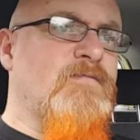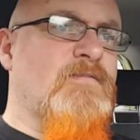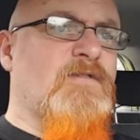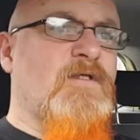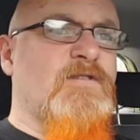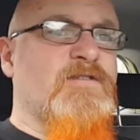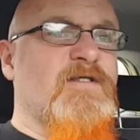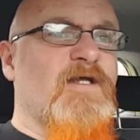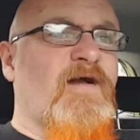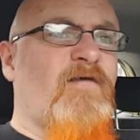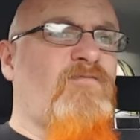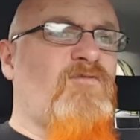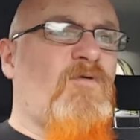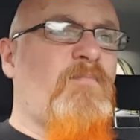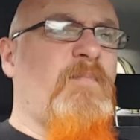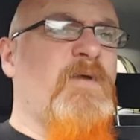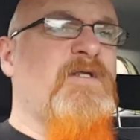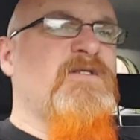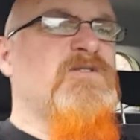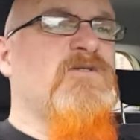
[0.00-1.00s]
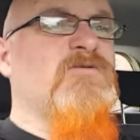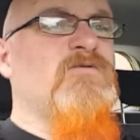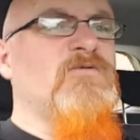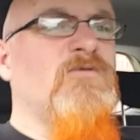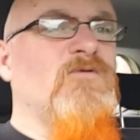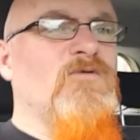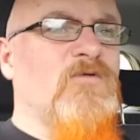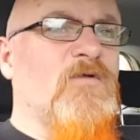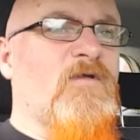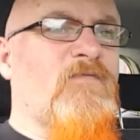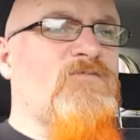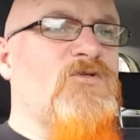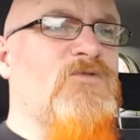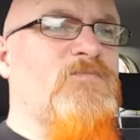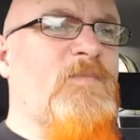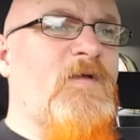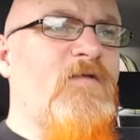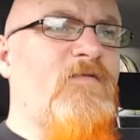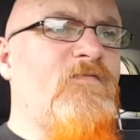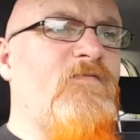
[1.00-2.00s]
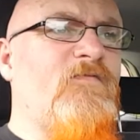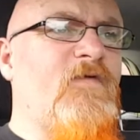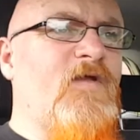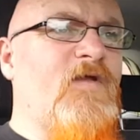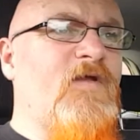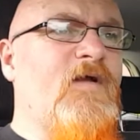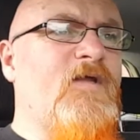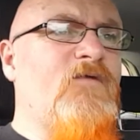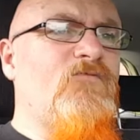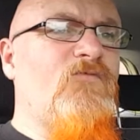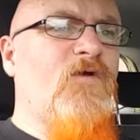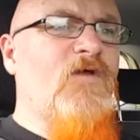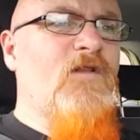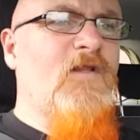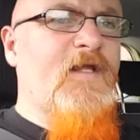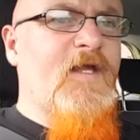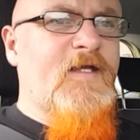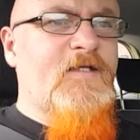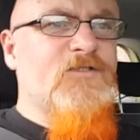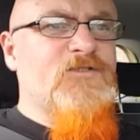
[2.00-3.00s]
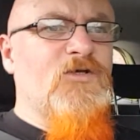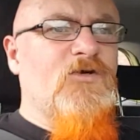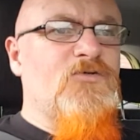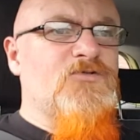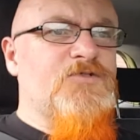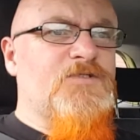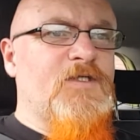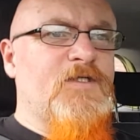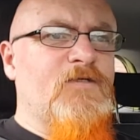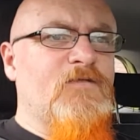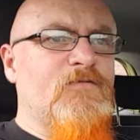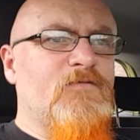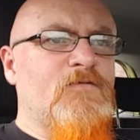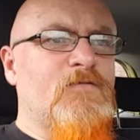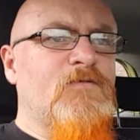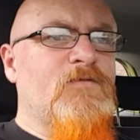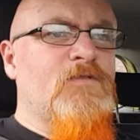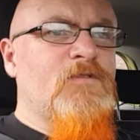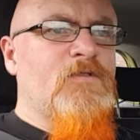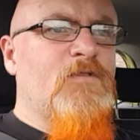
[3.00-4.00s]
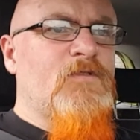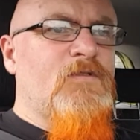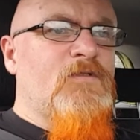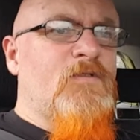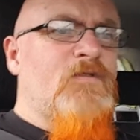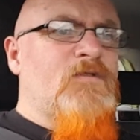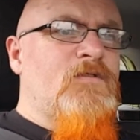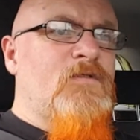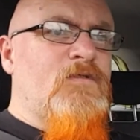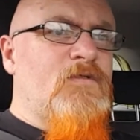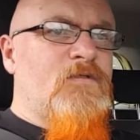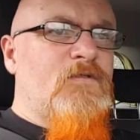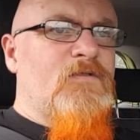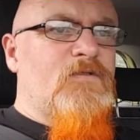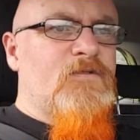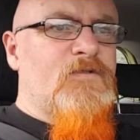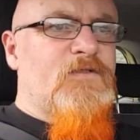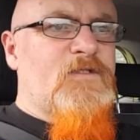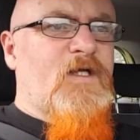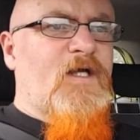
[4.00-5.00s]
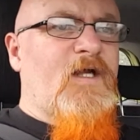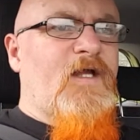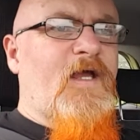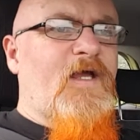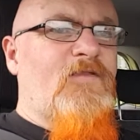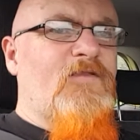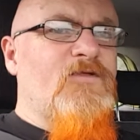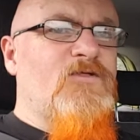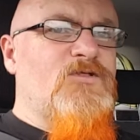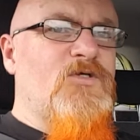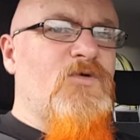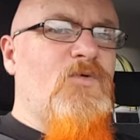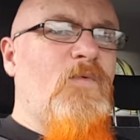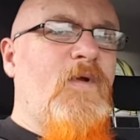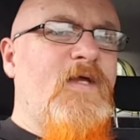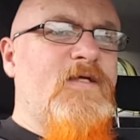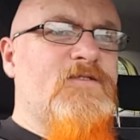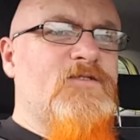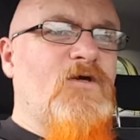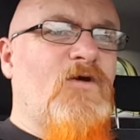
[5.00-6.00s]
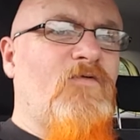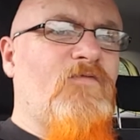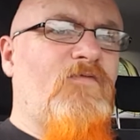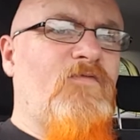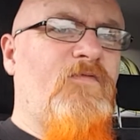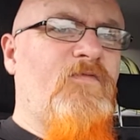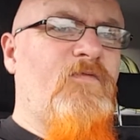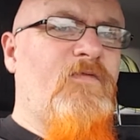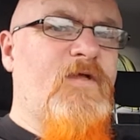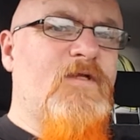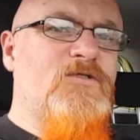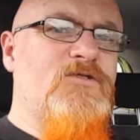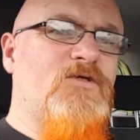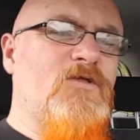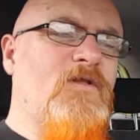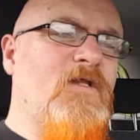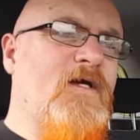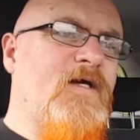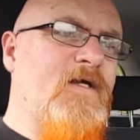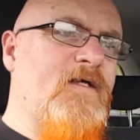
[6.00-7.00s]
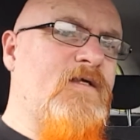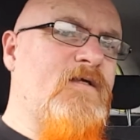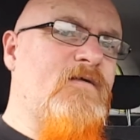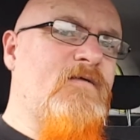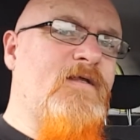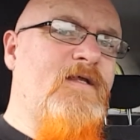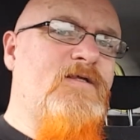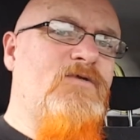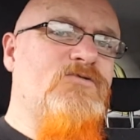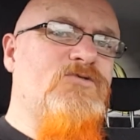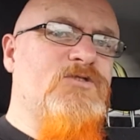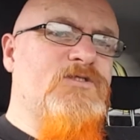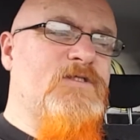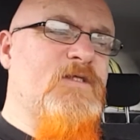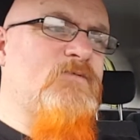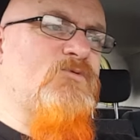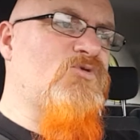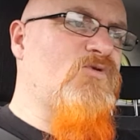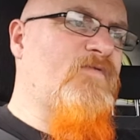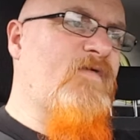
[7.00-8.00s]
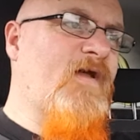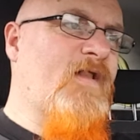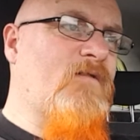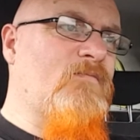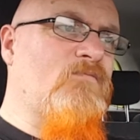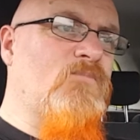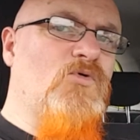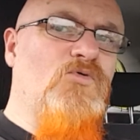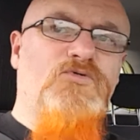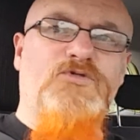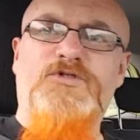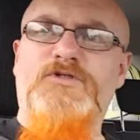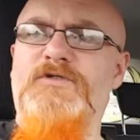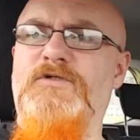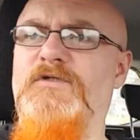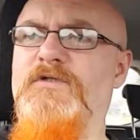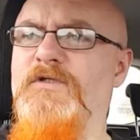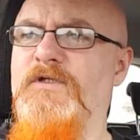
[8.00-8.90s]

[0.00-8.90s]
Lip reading: Like I said, I've not been too good. I've just been feeling really exhausted and tired. I had the 2 weeks off in July. It doesn't seem to have helped much.